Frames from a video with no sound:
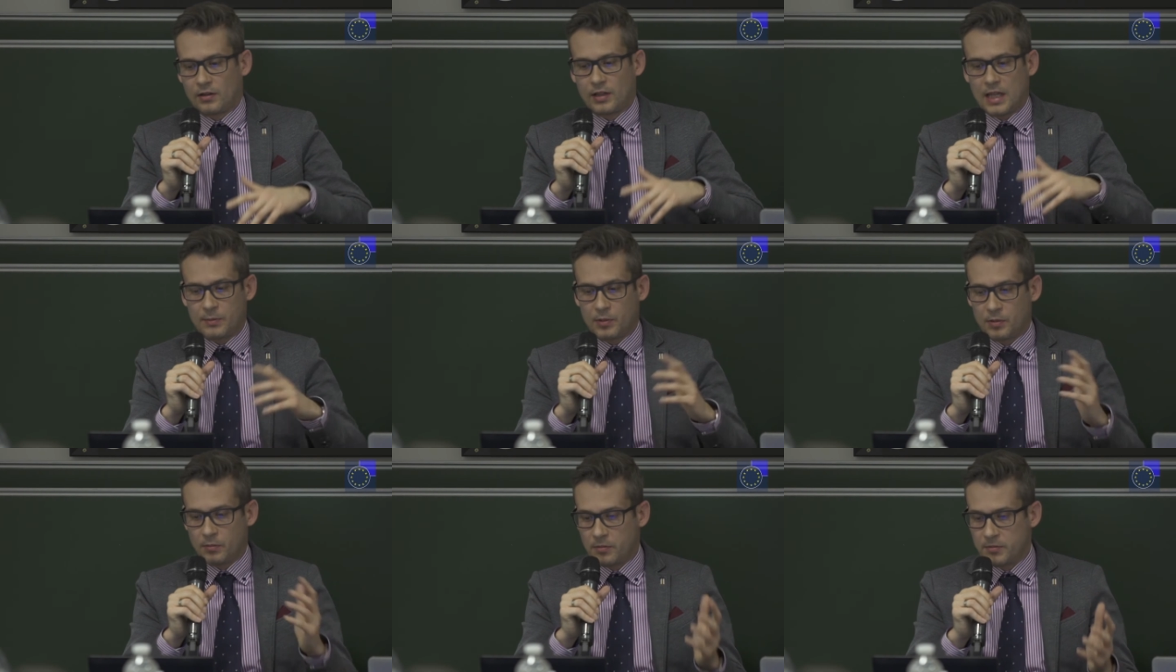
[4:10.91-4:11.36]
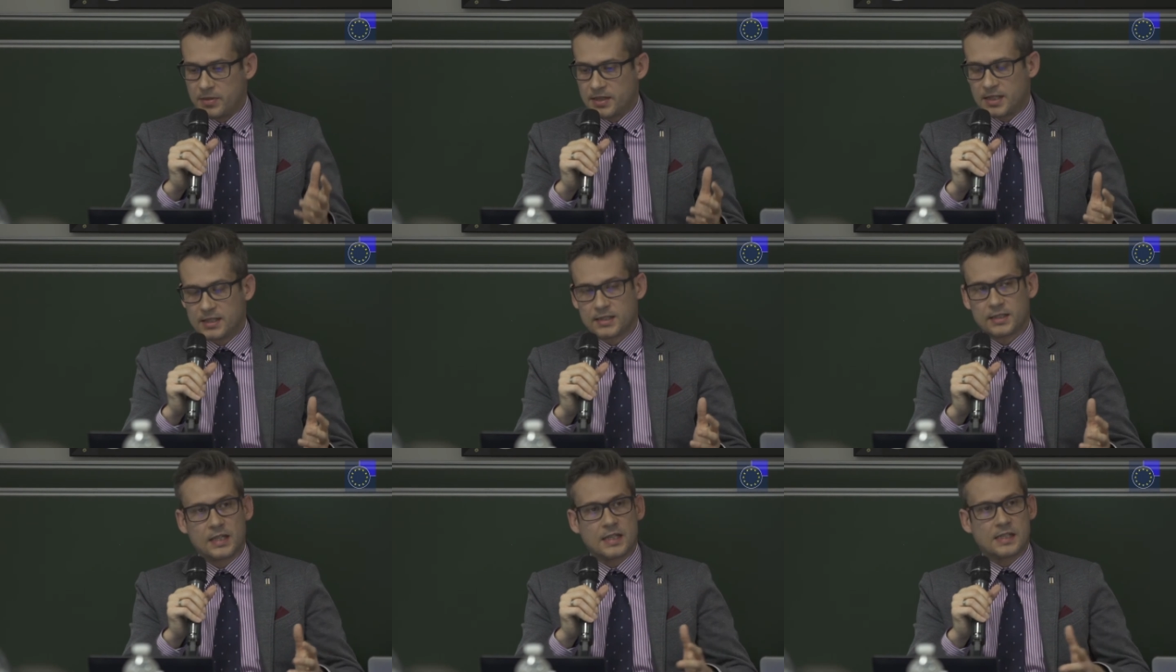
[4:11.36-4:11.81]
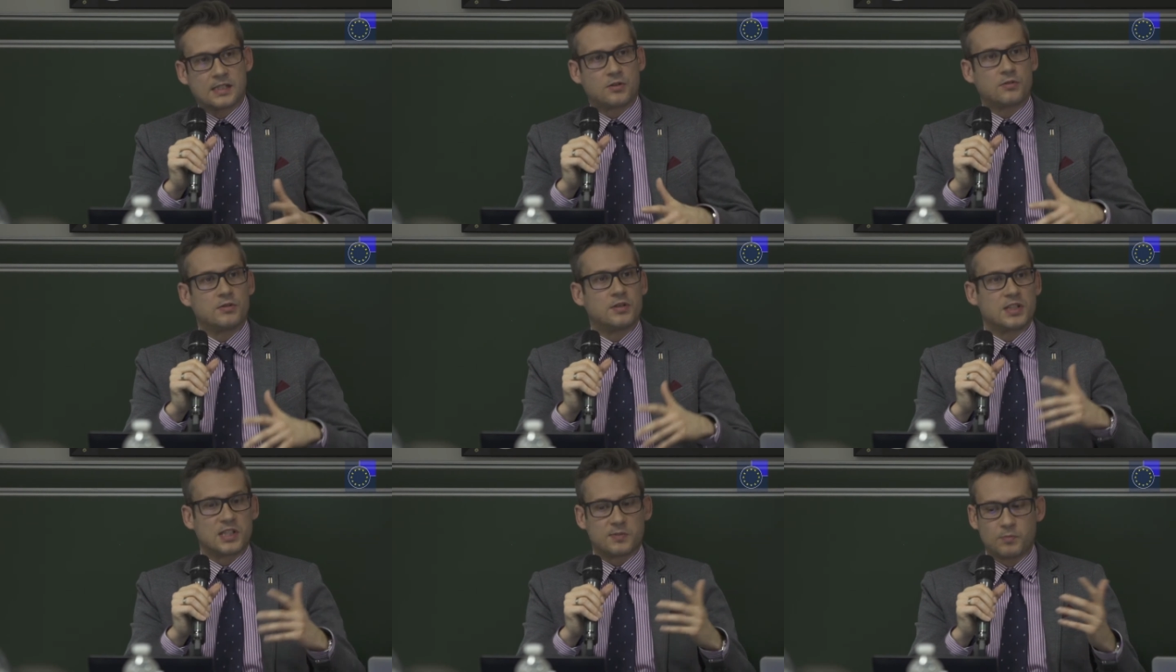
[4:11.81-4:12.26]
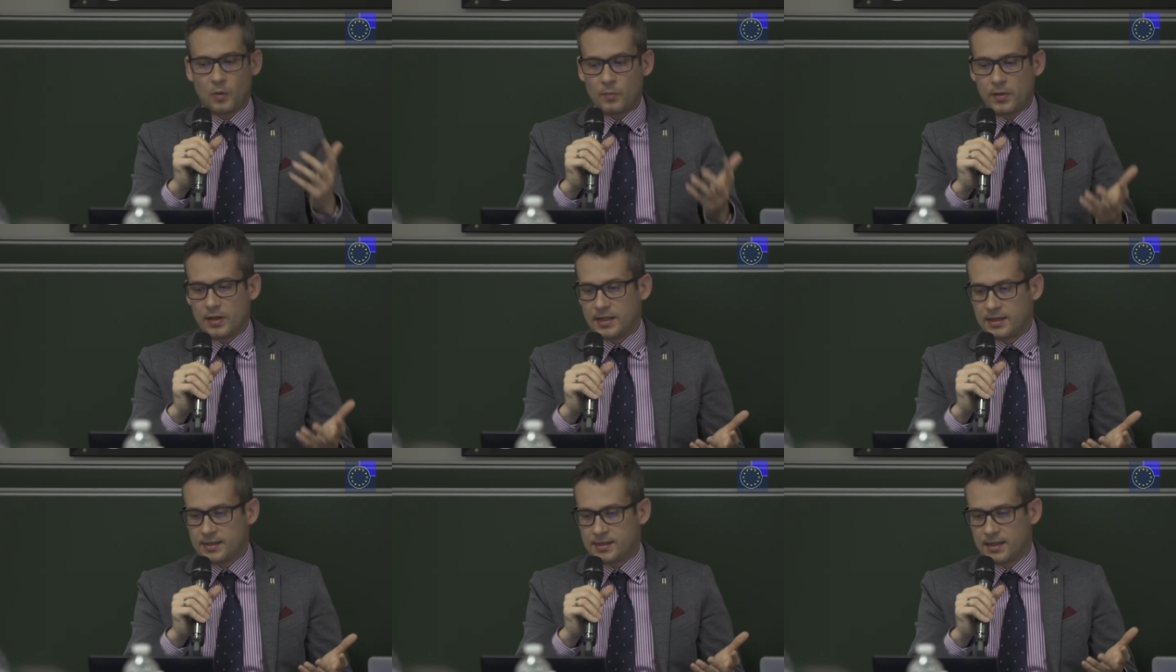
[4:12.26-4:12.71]
labor mobility, students
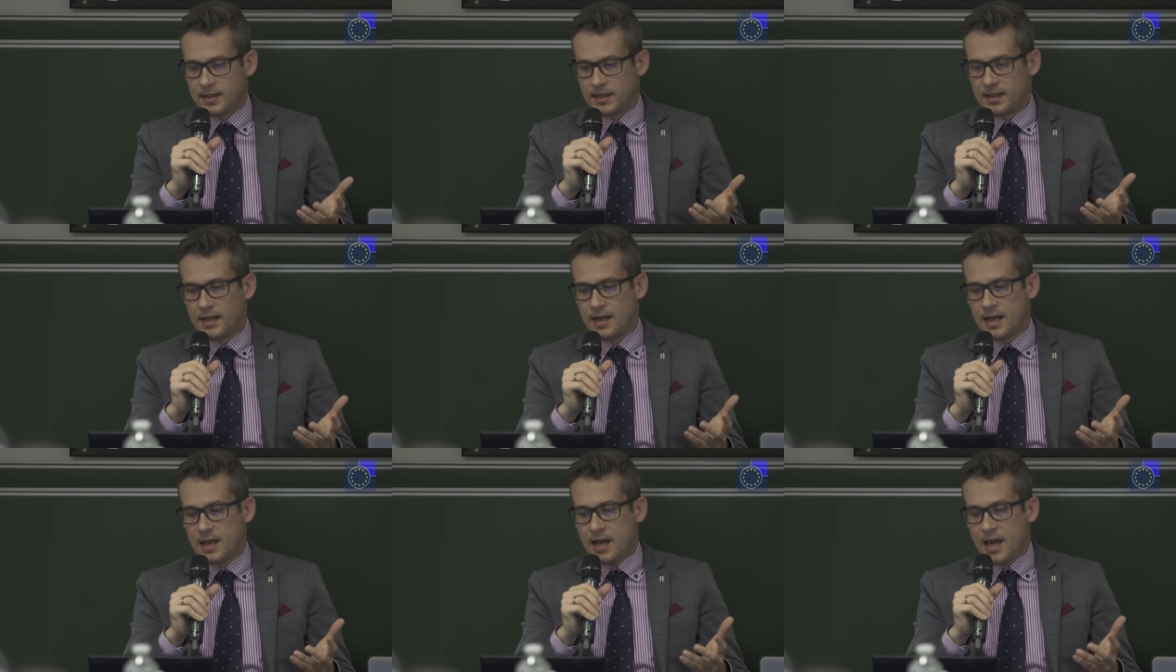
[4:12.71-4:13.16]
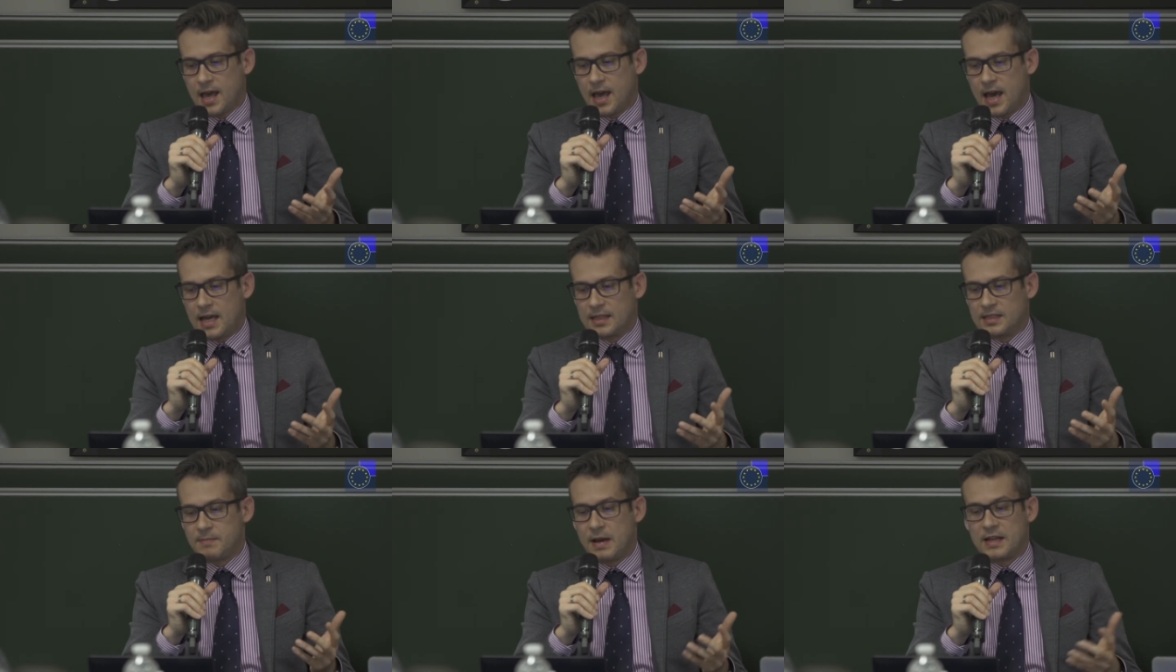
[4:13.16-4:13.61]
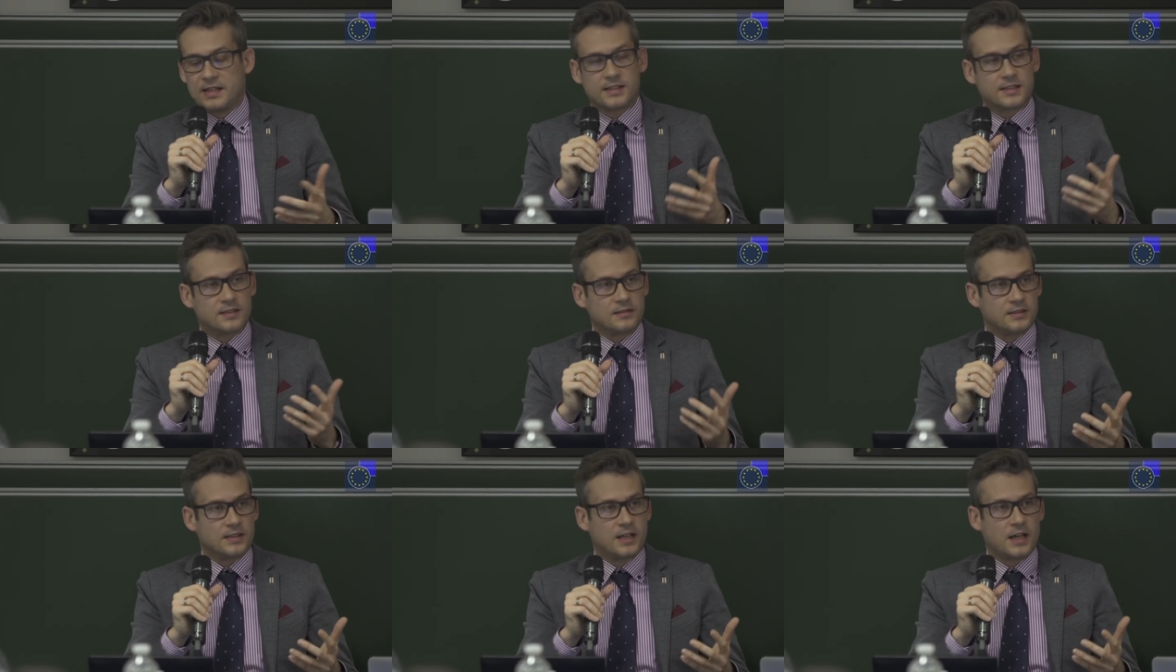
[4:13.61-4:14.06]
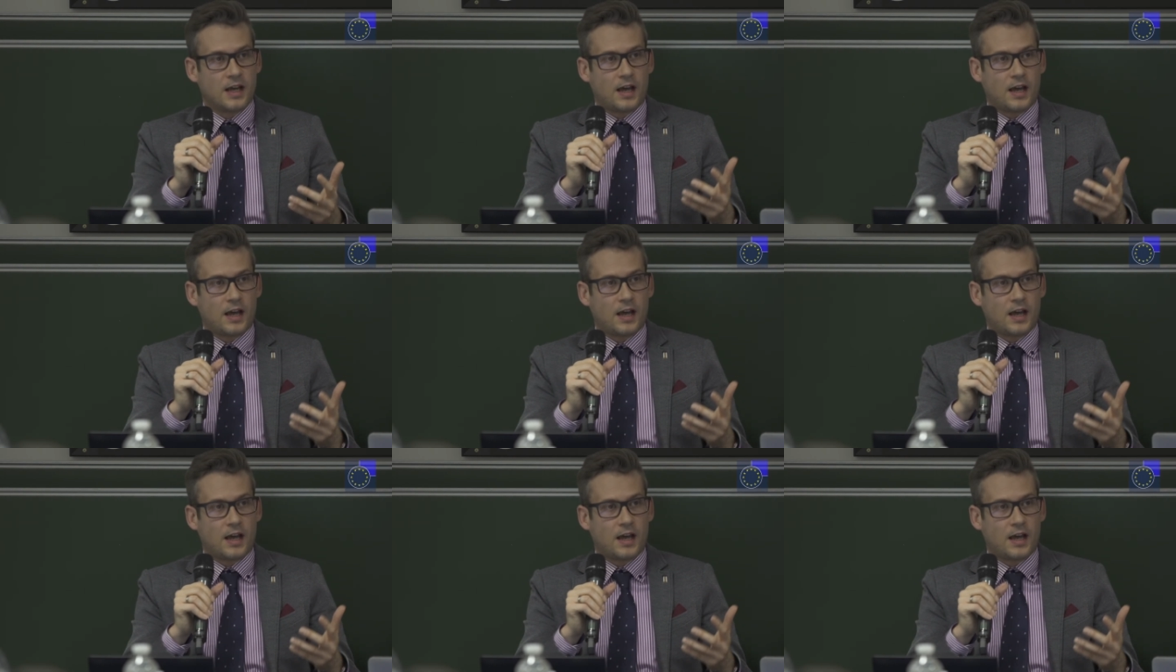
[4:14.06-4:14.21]
mobility, and medical